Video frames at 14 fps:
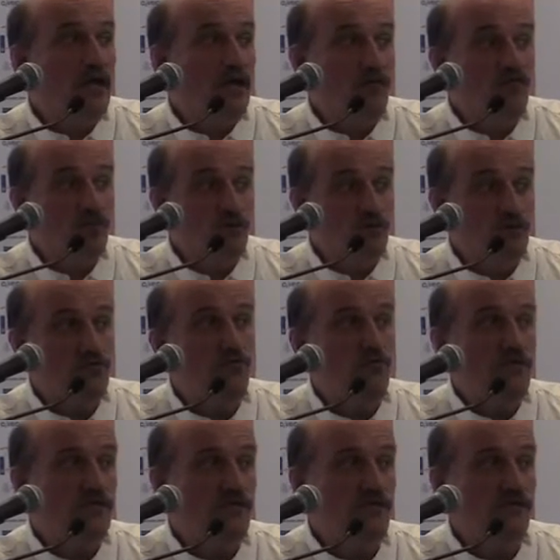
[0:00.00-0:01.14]
of course, we
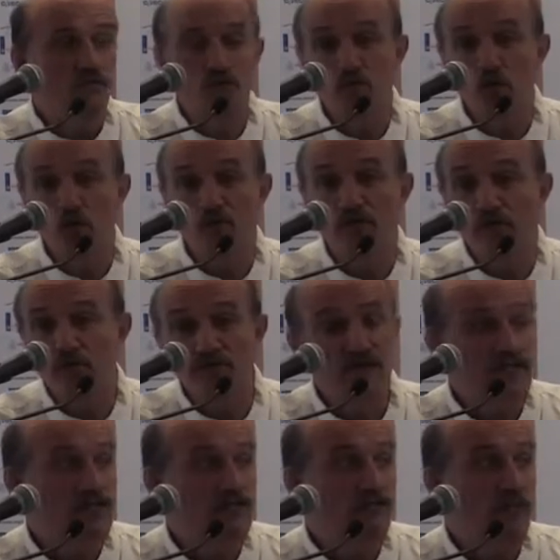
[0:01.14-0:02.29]
need to know the
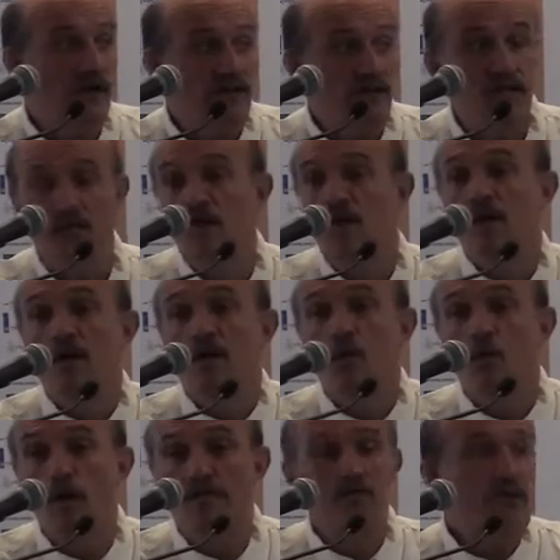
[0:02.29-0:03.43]
context of riding.
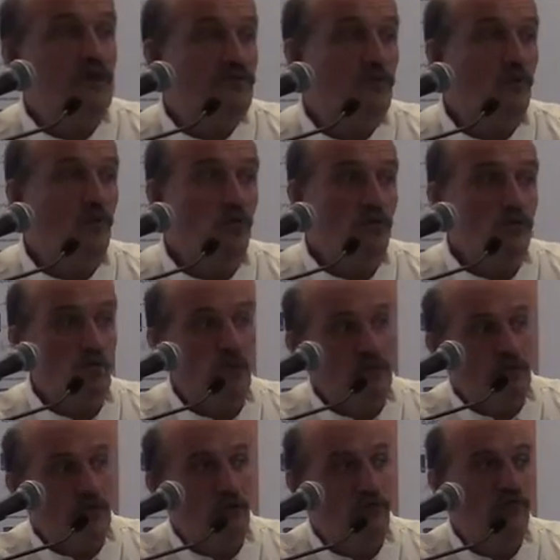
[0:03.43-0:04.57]
What about the road? What
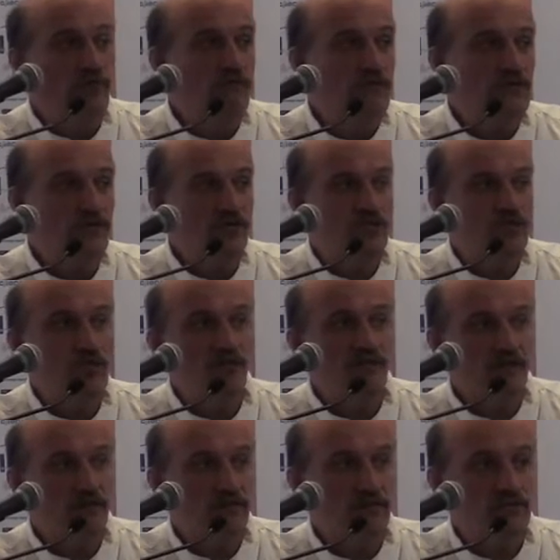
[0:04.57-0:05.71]
about meteorological
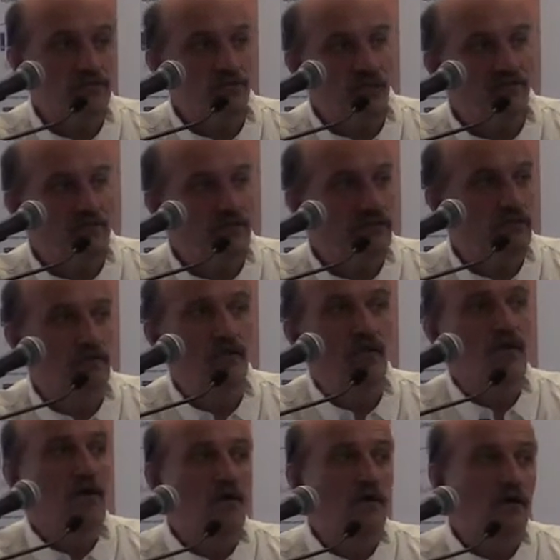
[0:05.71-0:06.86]
factors, traffic?
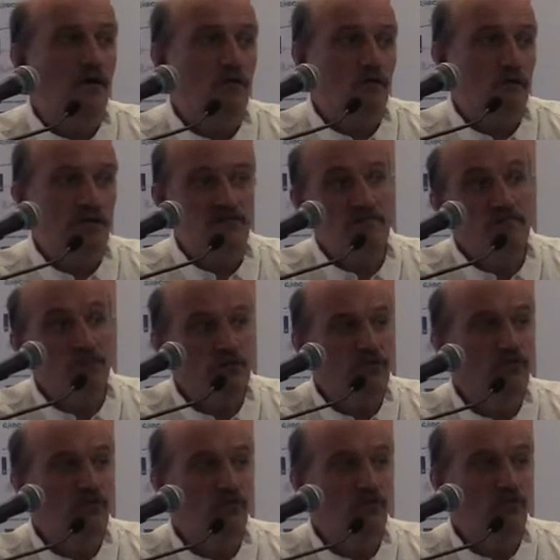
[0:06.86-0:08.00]
It's
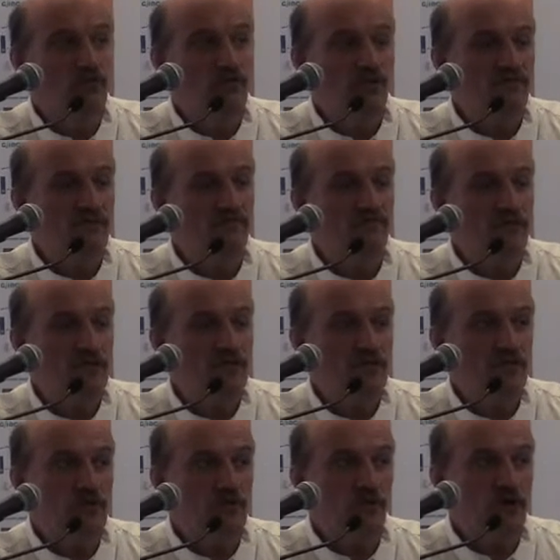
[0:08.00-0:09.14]
important to have information
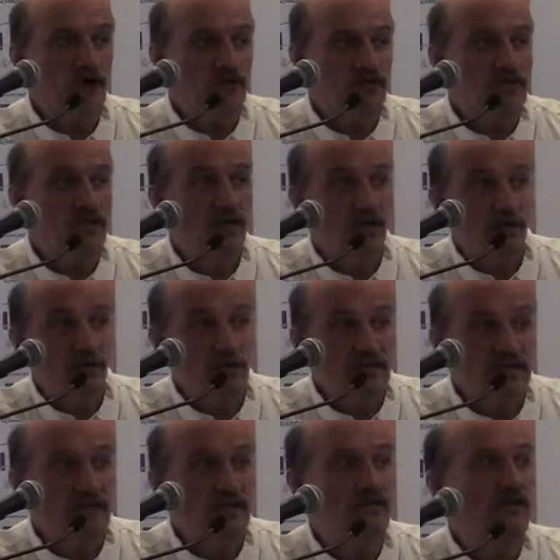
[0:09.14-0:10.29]
about rider skill, and we
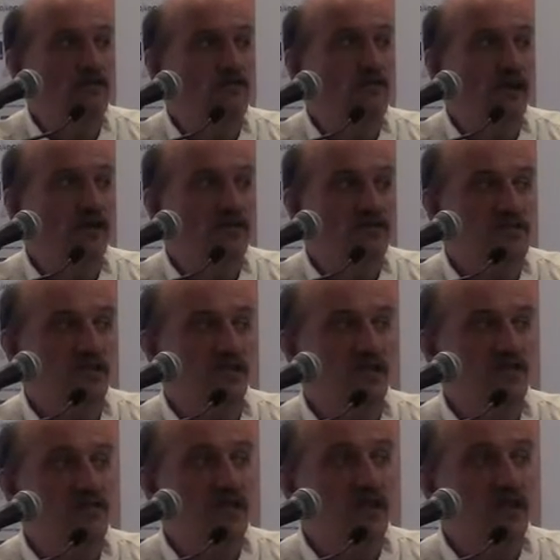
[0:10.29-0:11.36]
need data on rider skills,